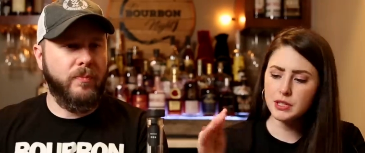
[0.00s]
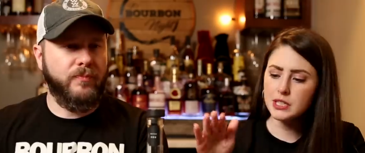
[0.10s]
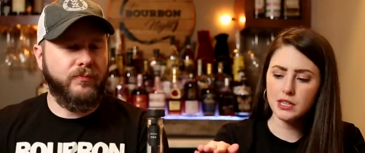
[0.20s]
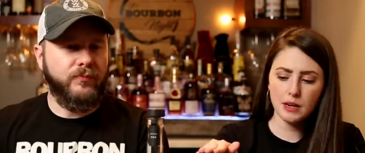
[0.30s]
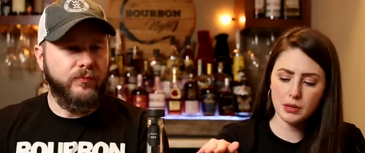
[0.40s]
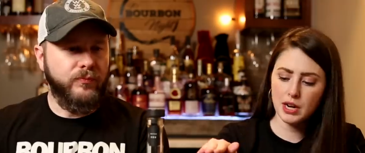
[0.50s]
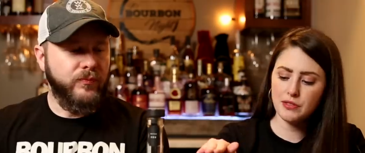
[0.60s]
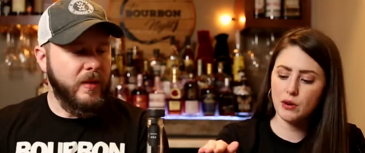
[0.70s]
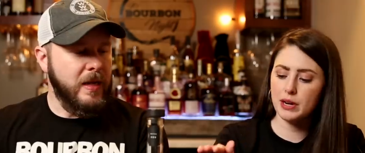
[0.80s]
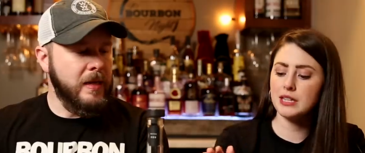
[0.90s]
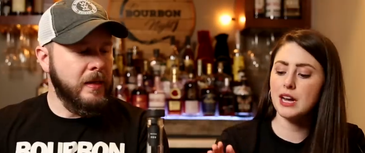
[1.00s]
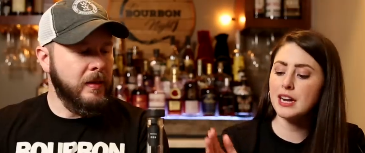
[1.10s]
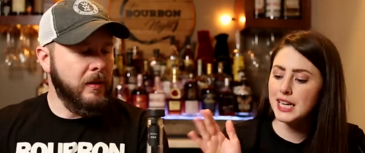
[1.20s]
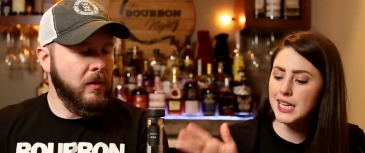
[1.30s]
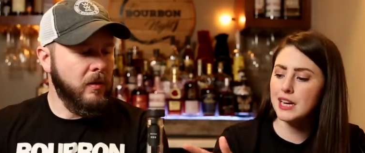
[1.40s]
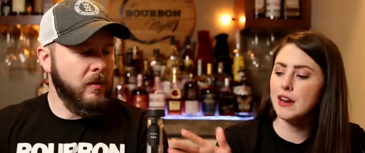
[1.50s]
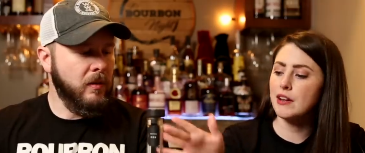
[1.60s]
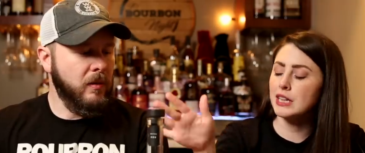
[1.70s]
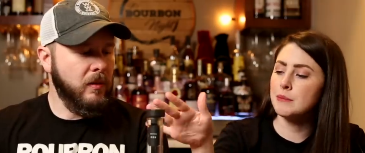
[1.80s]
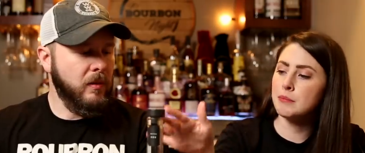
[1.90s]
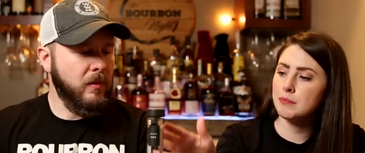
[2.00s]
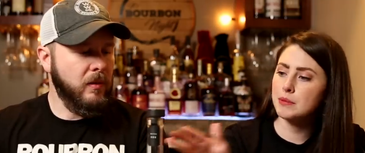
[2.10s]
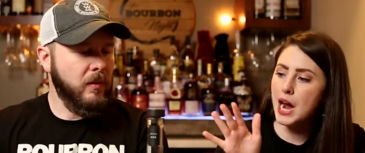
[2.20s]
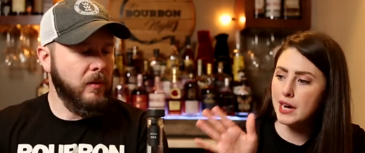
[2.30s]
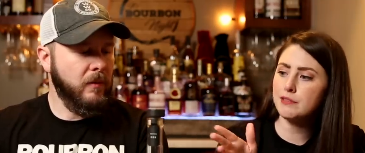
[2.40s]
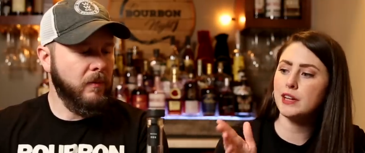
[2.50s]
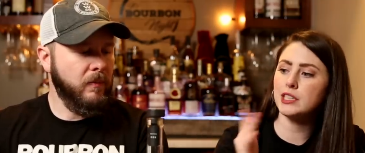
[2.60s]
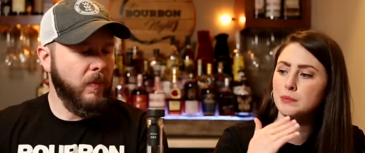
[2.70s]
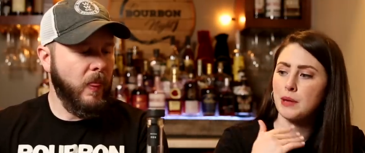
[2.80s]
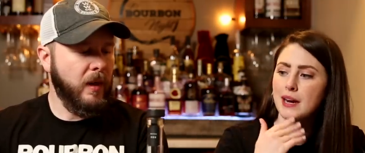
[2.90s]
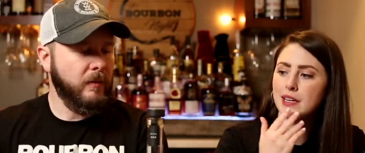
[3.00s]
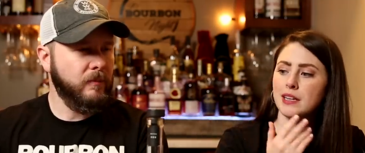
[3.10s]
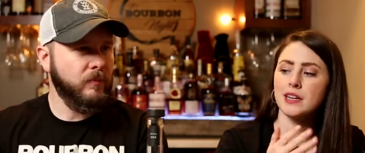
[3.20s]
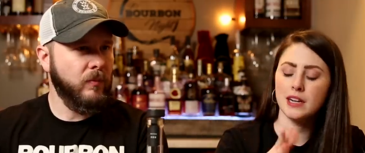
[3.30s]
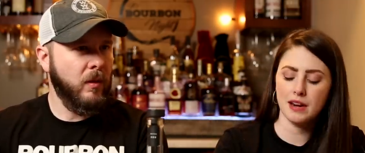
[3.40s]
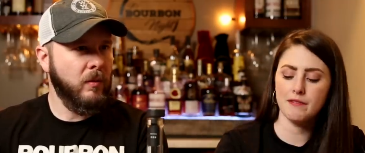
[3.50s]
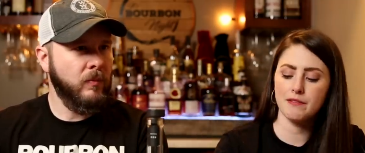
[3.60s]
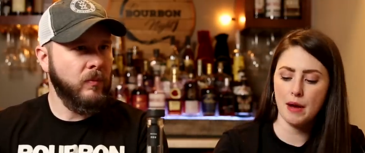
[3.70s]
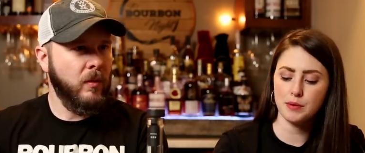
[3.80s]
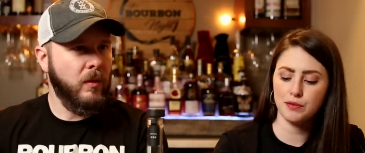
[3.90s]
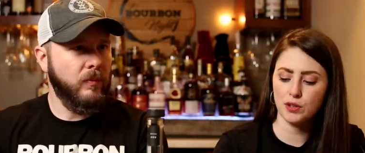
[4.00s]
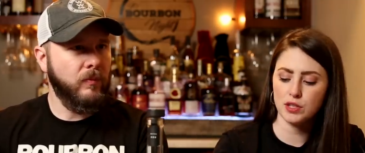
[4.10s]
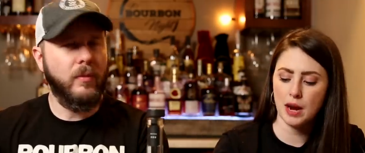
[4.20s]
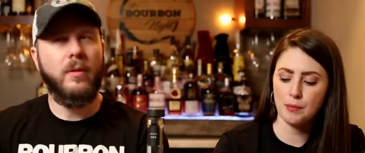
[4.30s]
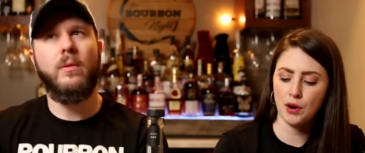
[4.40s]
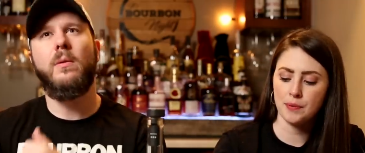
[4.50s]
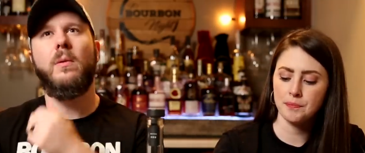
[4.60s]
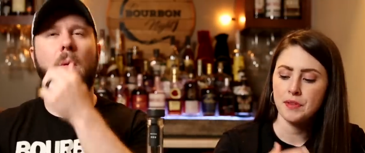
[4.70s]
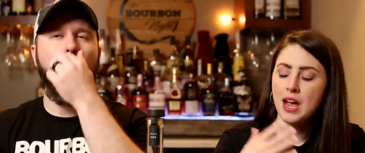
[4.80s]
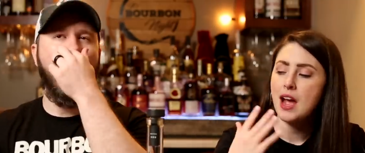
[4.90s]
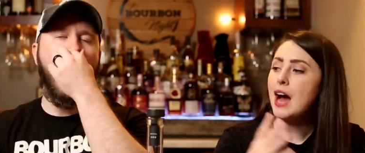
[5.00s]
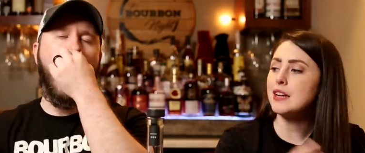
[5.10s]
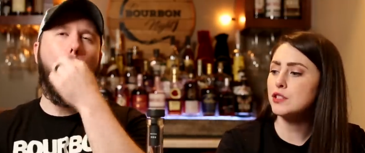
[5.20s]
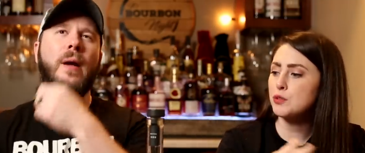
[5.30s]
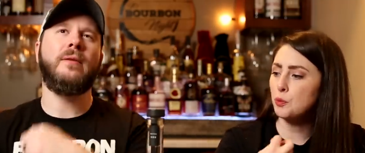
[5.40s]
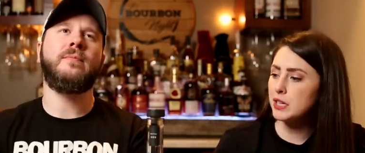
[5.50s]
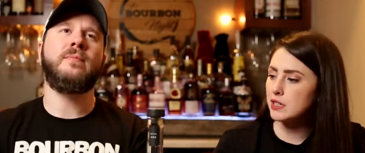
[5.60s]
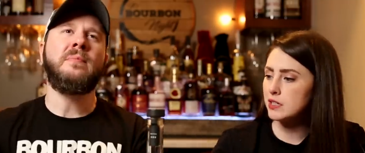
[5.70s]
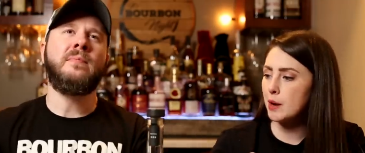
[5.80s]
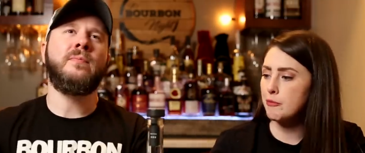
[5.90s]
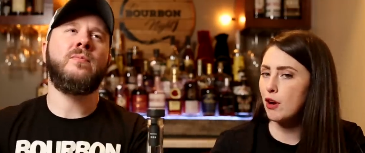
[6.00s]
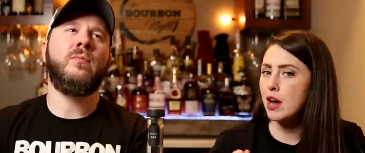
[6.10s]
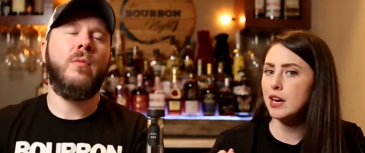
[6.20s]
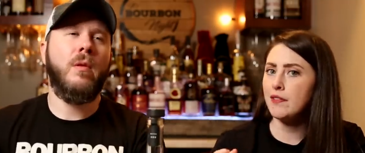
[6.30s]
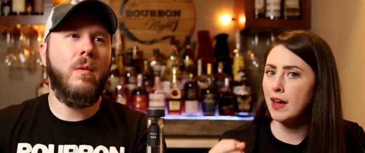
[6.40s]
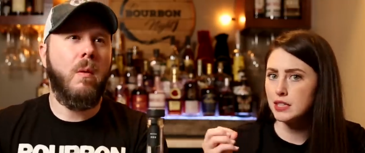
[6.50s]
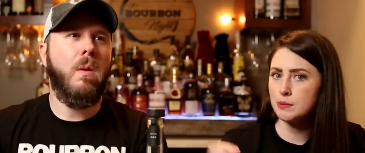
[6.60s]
Speaker 1: This number nine though, it again, kind of like the blackened, and again that was first time around, has a sweetness up front and that